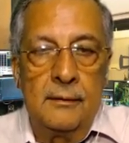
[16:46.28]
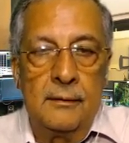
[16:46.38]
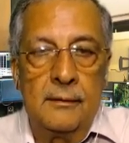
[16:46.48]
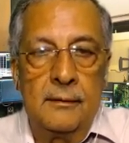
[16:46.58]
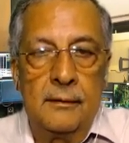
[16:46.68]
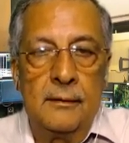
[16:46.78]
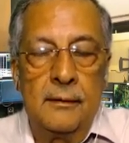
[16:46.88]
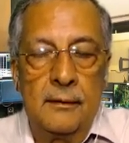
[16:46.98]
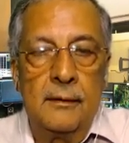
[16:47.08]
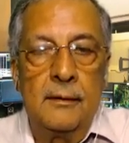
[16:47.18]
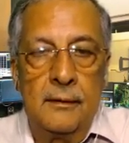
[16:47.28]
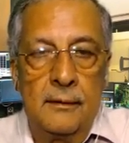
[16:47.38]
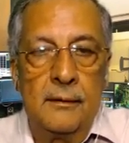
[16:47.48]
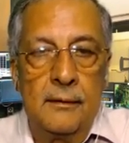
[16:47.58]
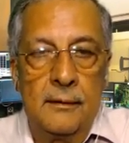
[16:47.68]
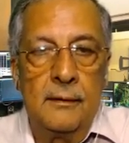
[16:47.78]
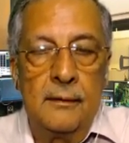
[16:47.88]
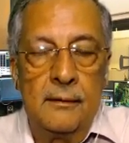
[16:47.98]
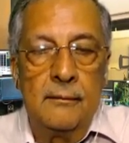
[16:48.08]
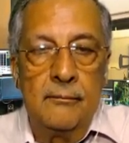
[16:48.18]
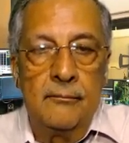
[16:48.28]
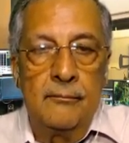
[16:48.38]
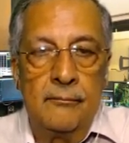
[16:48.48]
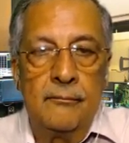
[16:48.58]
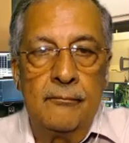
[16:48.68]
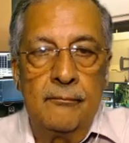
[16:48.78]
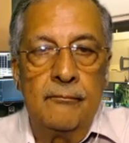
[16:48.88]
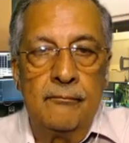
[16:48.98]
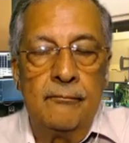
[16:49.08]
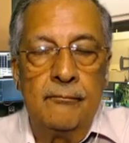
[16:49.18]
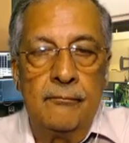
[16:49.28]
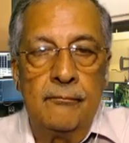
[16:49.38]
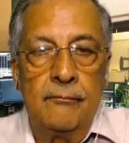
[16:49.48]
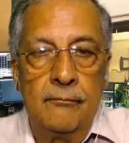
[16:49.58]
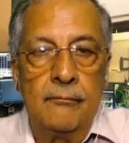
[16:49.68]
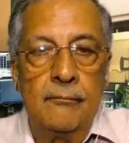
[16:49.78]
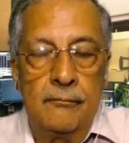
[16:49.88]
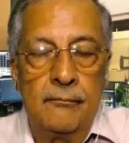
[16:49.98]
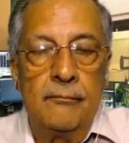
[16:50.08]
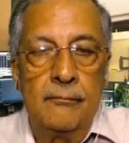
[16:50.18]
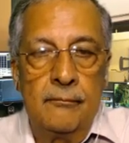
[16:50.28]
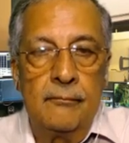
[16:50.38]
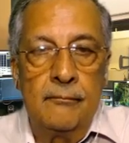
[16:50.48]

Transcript: The person shown says nothing.